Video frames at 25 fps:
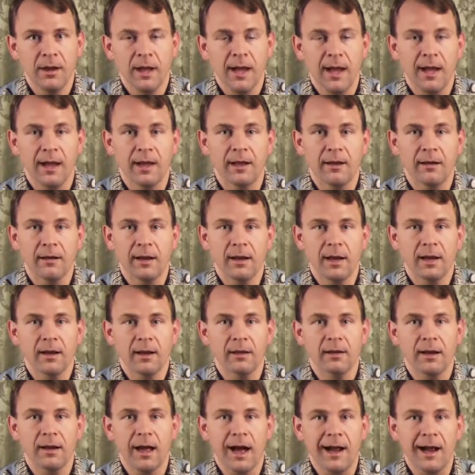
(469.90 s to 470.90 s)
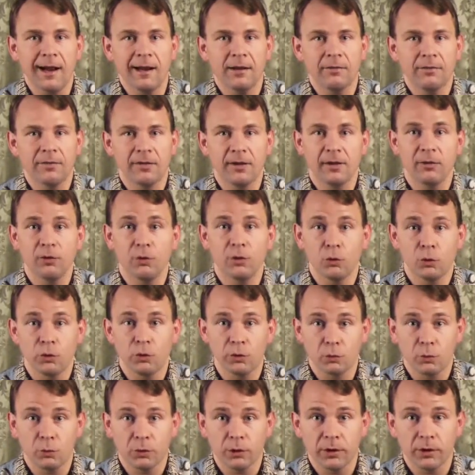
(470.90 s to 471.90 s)
and and I have seen the
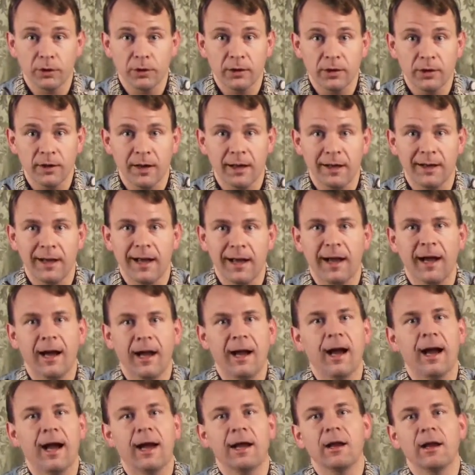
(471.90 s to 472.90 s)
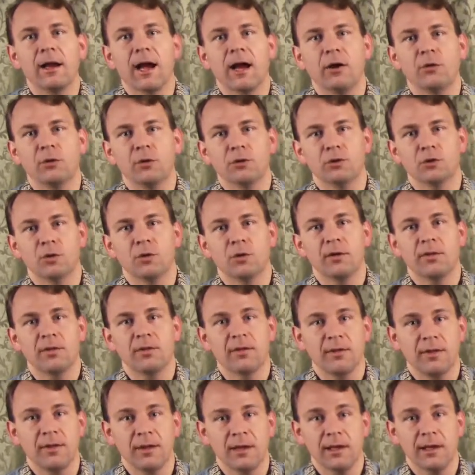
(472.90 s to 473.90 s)
Lord work, and I, I,
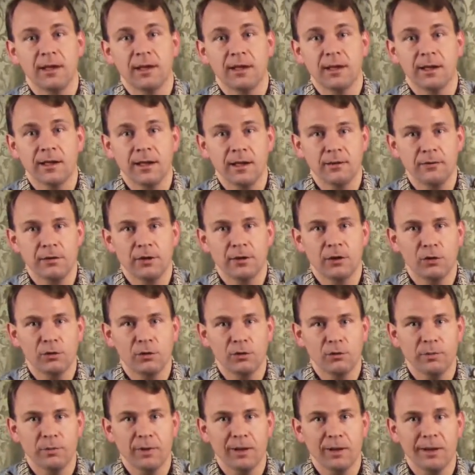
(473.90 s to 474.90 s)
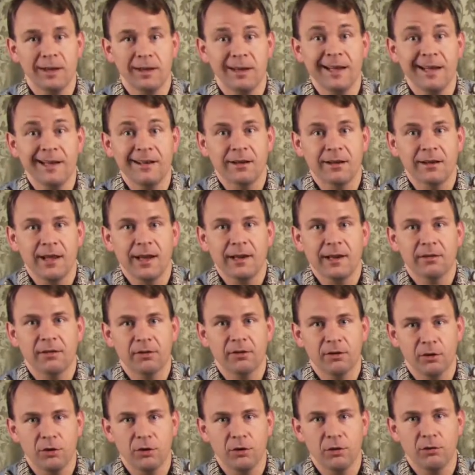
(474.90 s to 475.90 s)
rejoice that He can even use me, and He delights
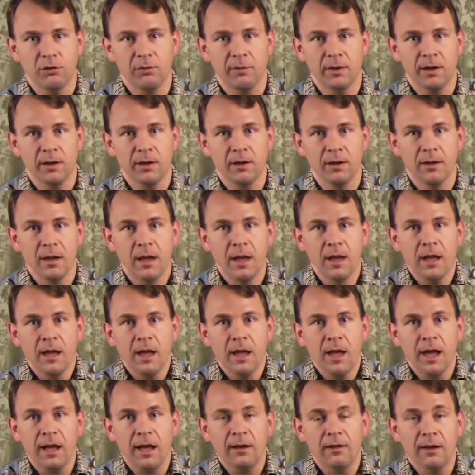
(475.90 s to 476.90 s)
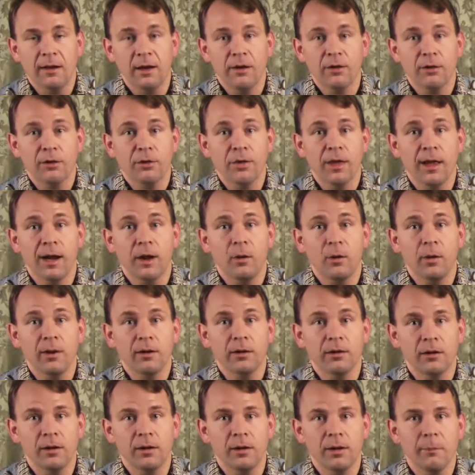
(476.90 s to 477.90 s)
to use me. And the other thing I
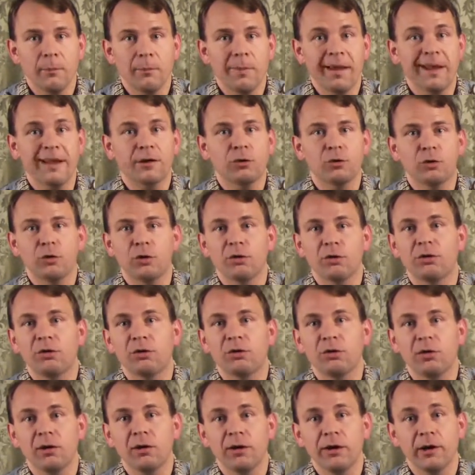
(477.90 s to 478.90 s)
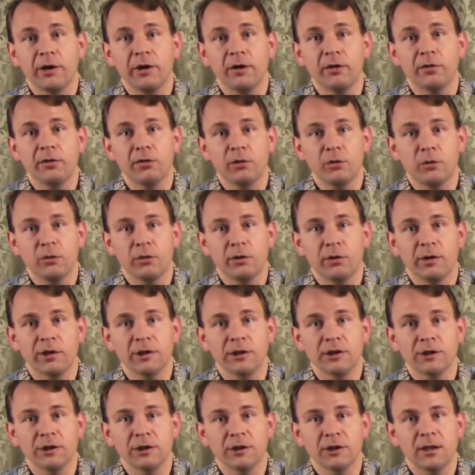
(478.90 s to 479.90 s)
want to make crystal clear is that
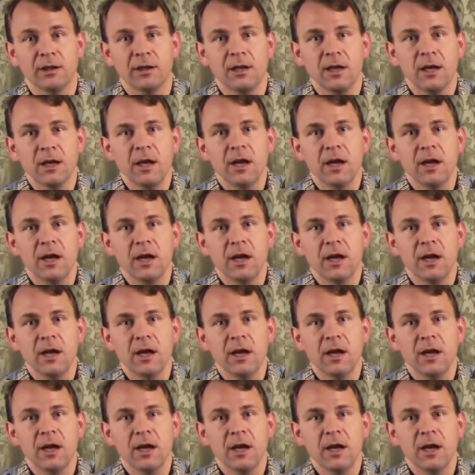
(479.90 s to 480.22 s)
religion